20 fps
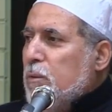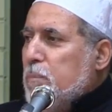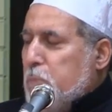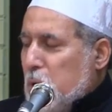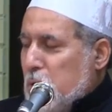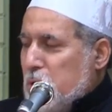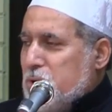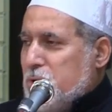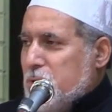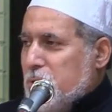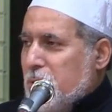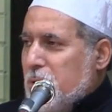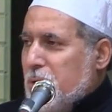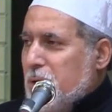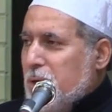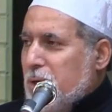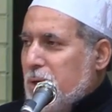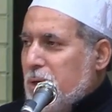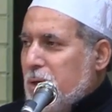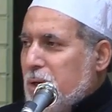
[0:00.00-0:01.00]
person,
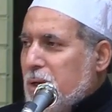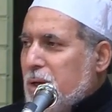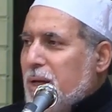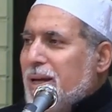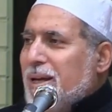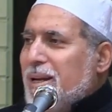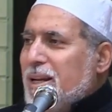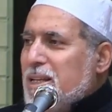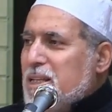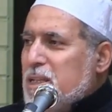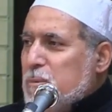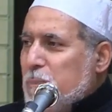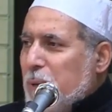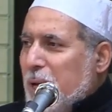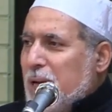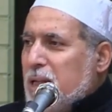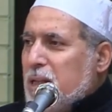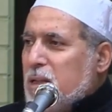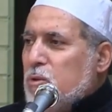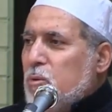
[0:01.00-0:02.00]

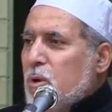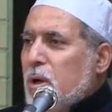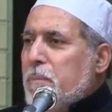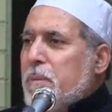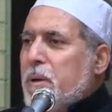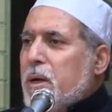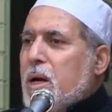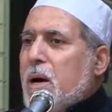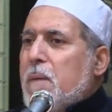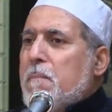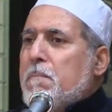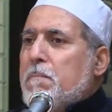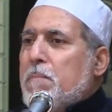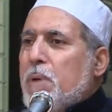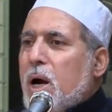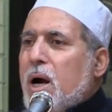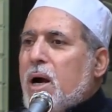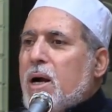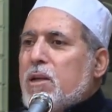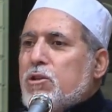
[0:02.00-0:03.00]
respect will become
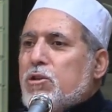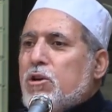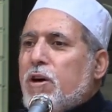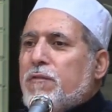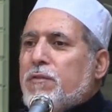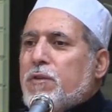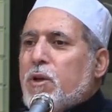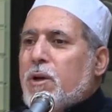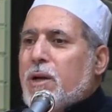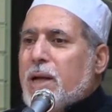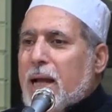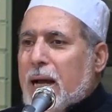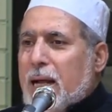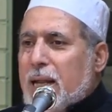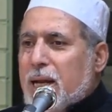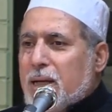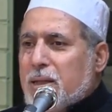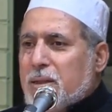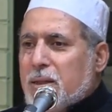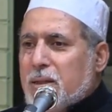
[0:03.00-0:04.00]
part of your
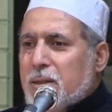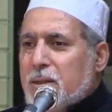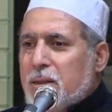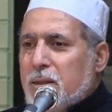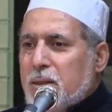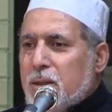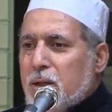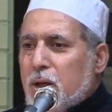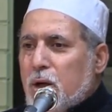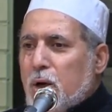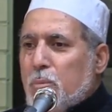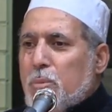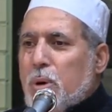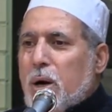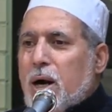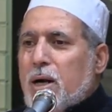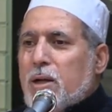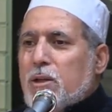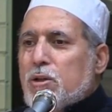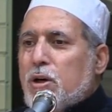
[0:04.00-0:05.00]
character,
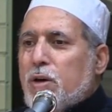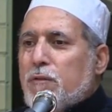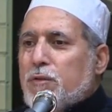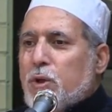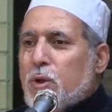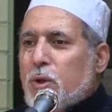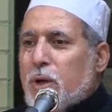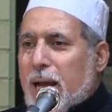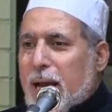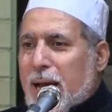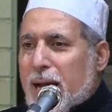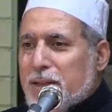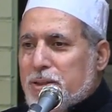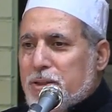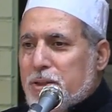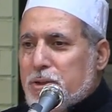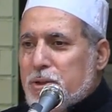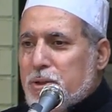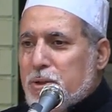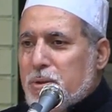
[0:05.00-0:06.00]
part of your
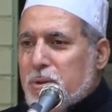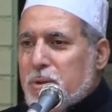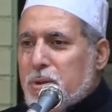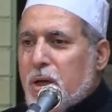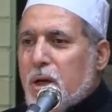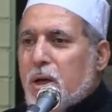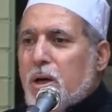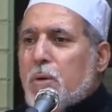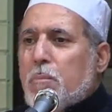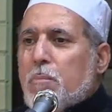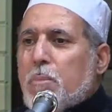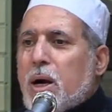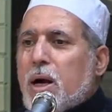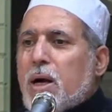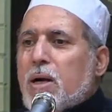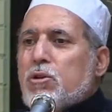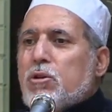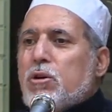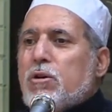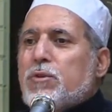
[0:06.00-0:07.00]
attitude,
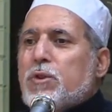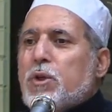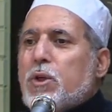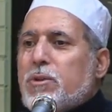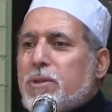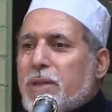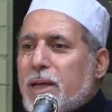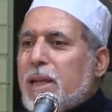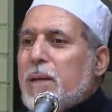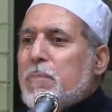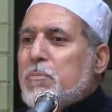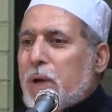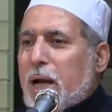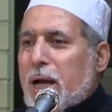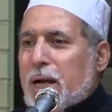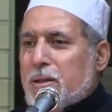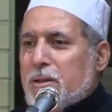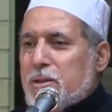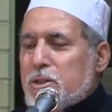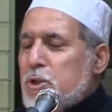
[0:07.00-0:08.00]
part of your daily
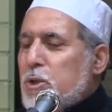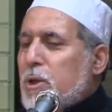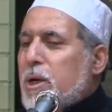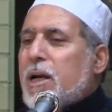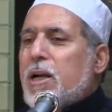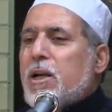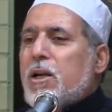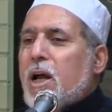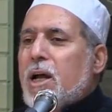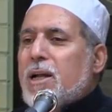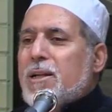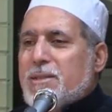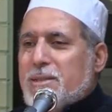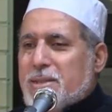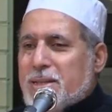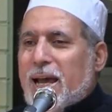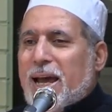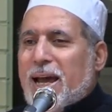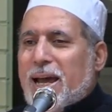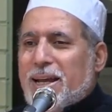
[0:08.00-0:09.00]
practice. You cannot
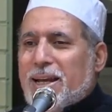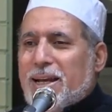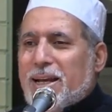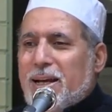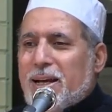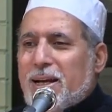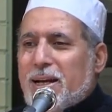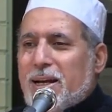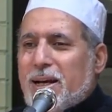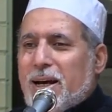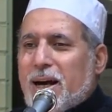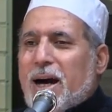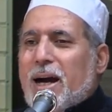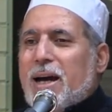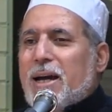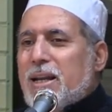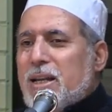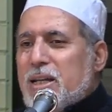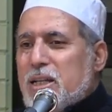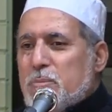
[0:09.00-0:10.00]
say, I
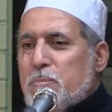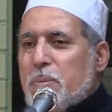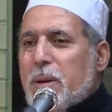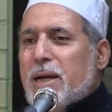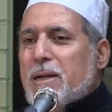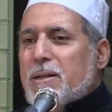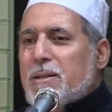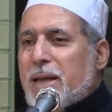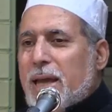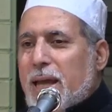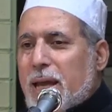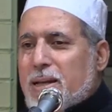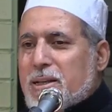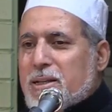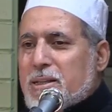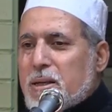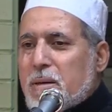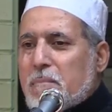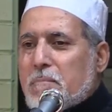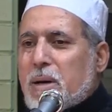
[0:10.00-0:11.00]
respect
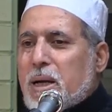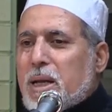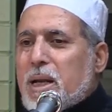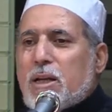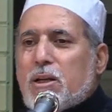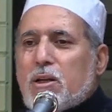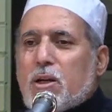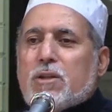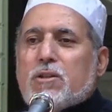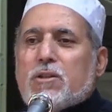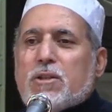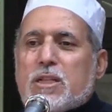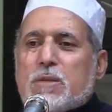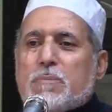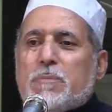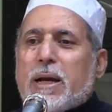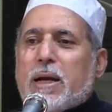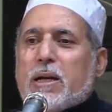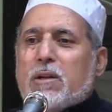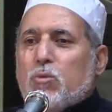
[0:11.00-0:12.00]
X, but I don't
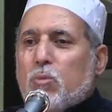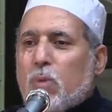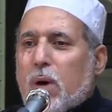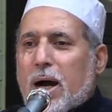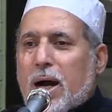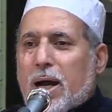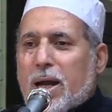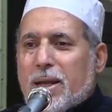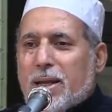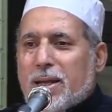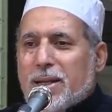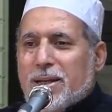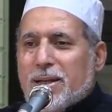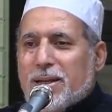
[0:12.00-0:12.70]
respect Y.